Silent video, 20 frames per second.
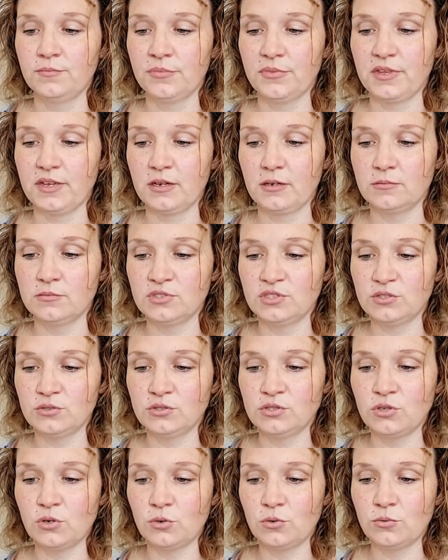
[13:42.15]
Um, so
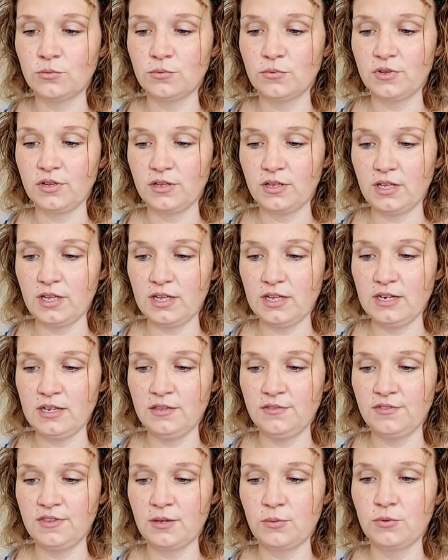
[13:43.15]
don't,
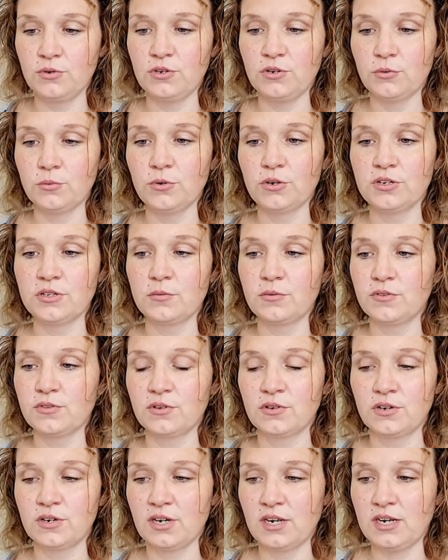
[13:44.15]
anything when you're working with
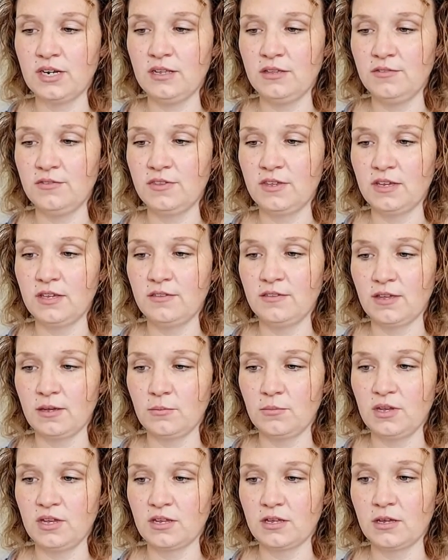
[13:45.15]
her, anything that
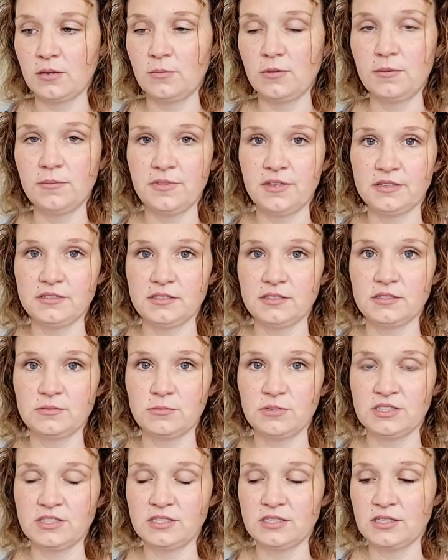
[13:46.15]
might come up that
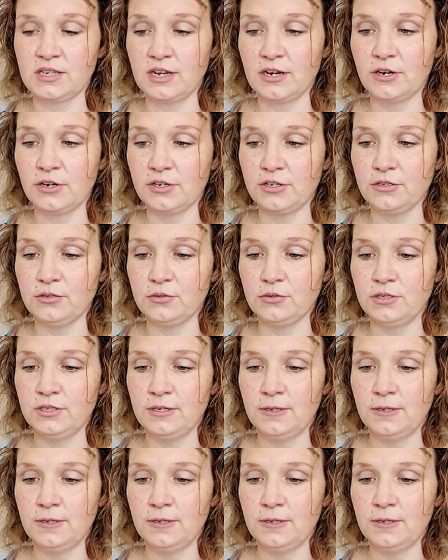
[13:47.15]
might scare you.